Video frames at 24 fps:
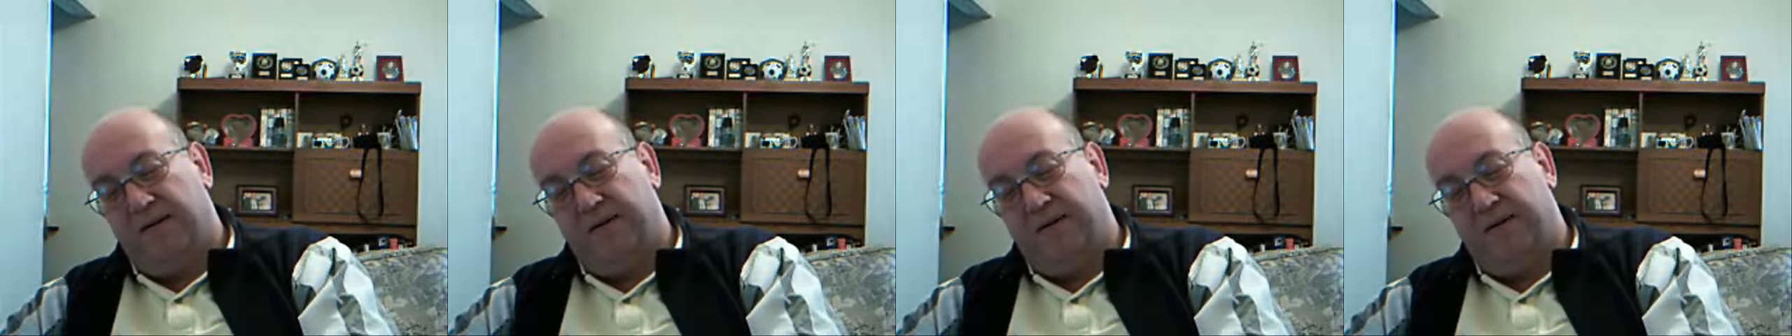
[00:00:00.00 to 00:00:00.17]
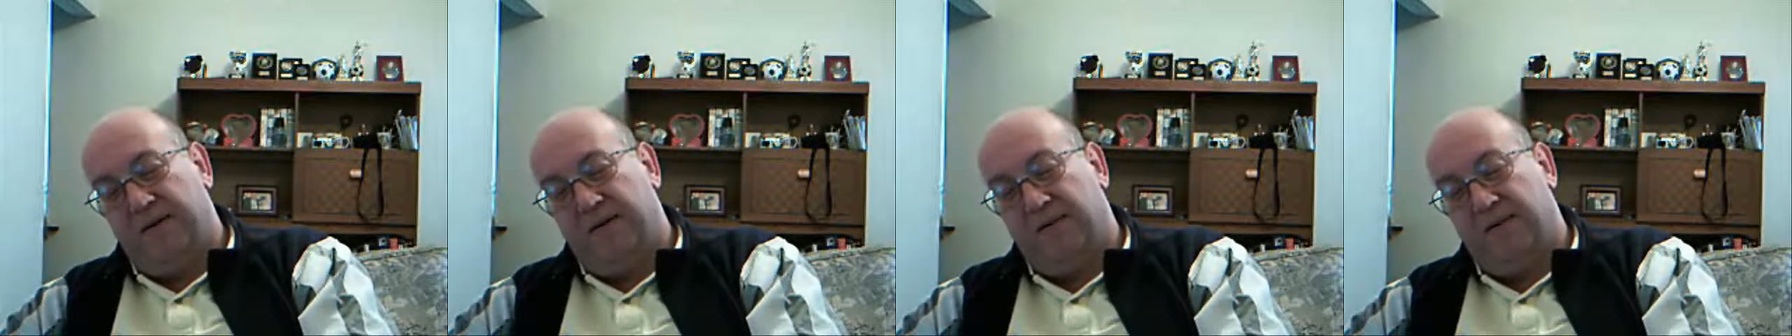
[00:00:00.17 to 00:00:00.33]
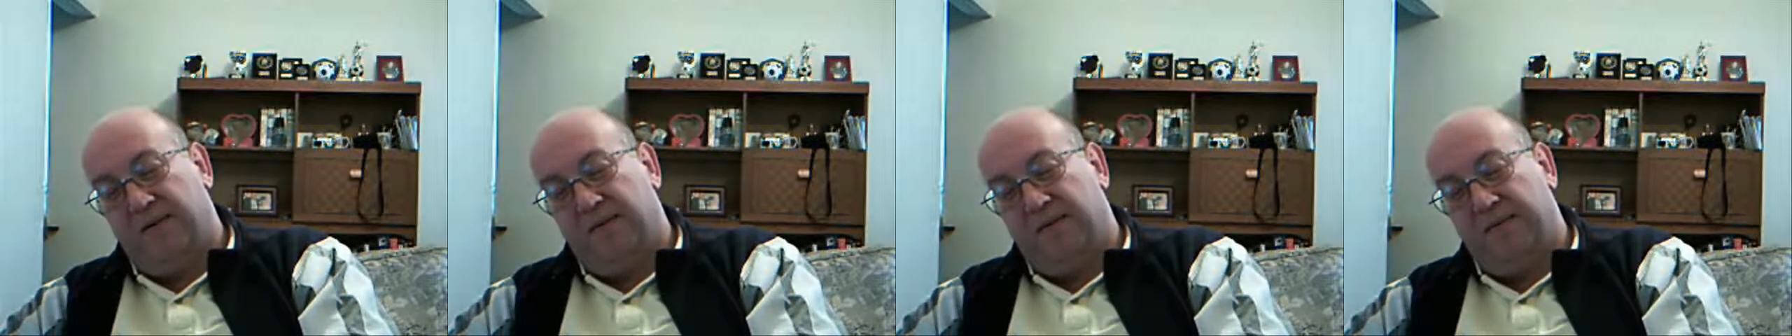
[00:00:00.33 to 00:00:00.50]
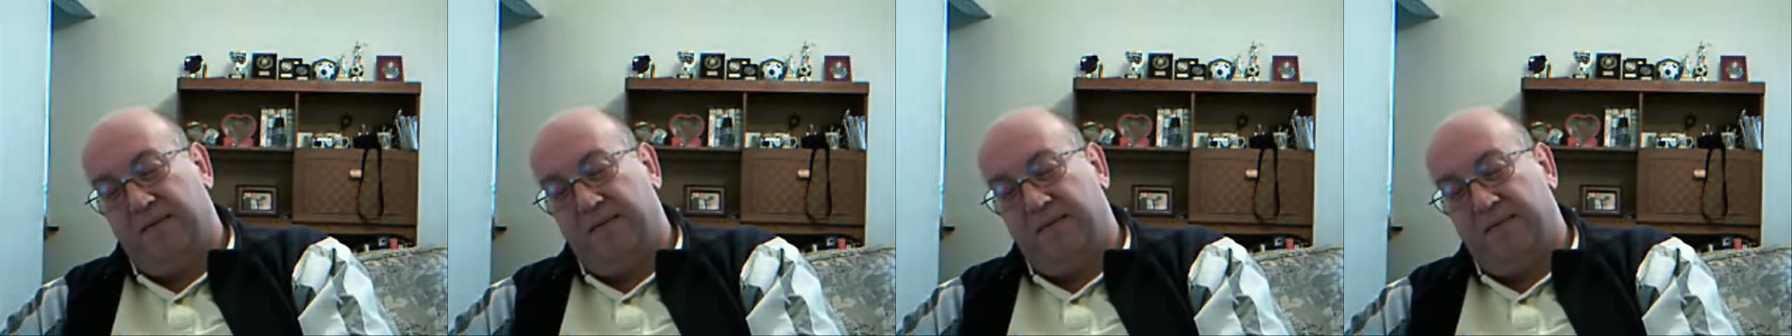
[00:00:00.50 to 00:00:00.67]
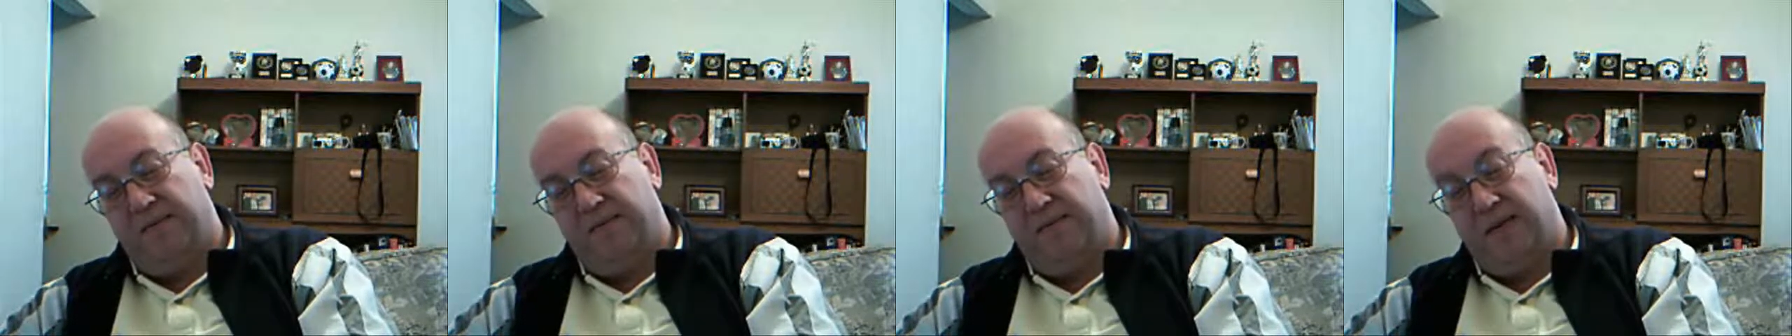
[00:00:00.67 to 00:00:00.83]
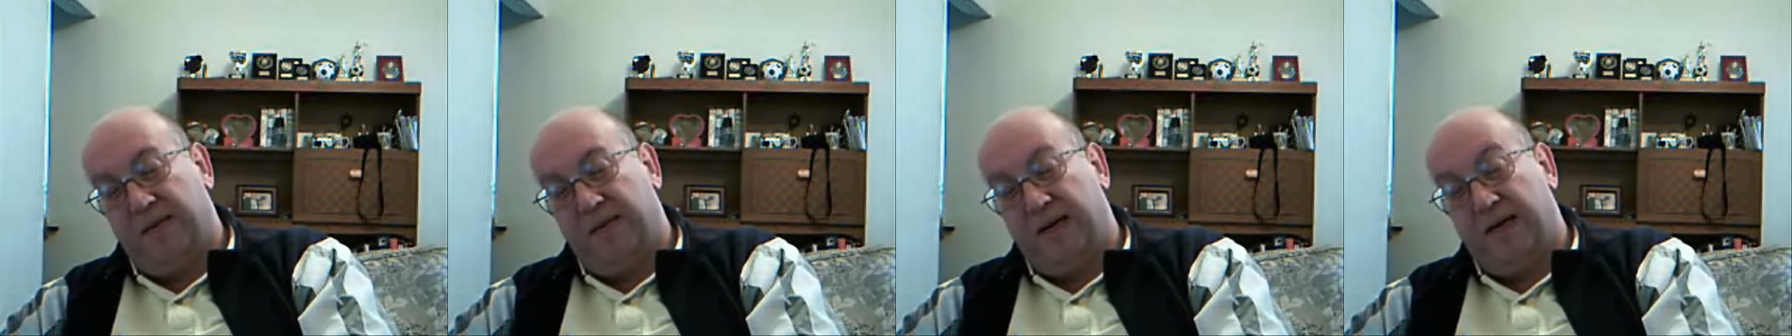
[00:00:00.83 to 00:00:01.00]
you know.
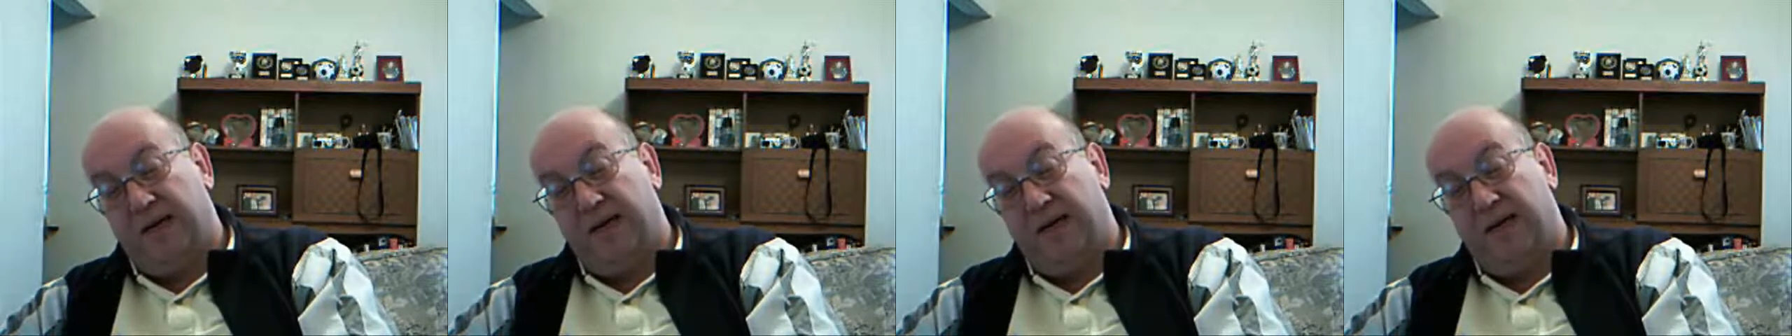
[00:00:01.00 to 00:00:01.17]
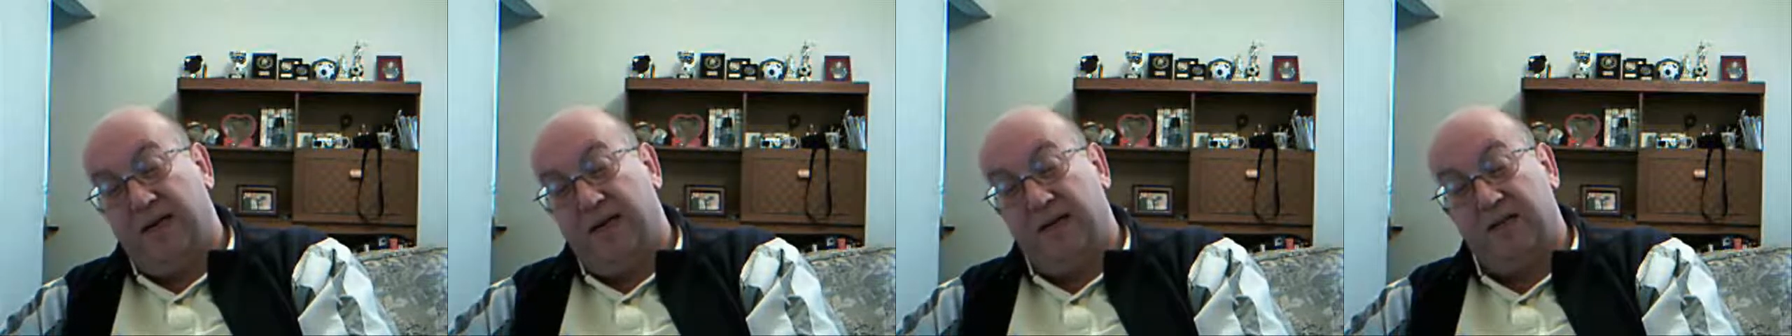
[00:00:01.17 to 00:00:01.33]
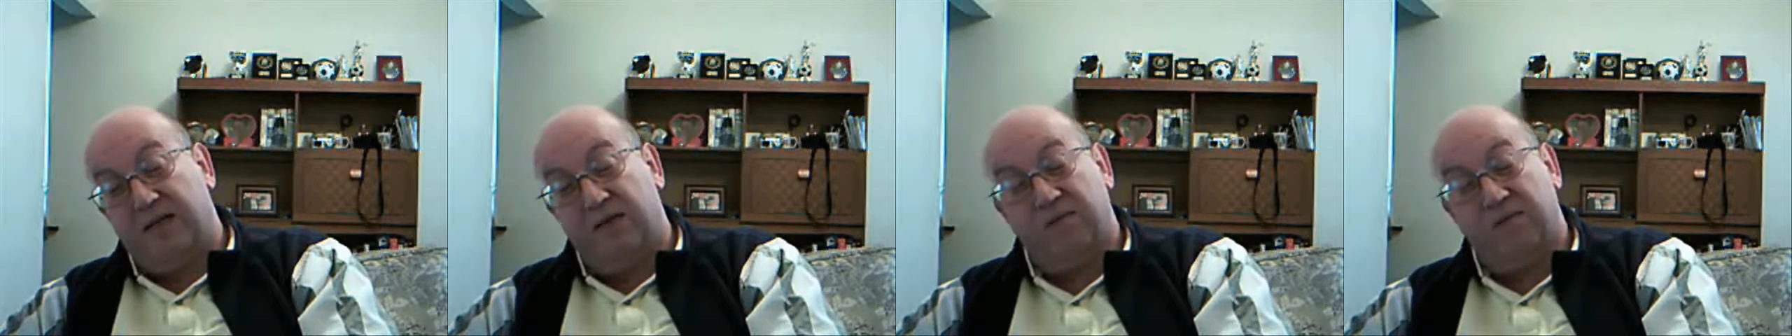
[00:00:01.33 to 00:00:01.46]
I, I,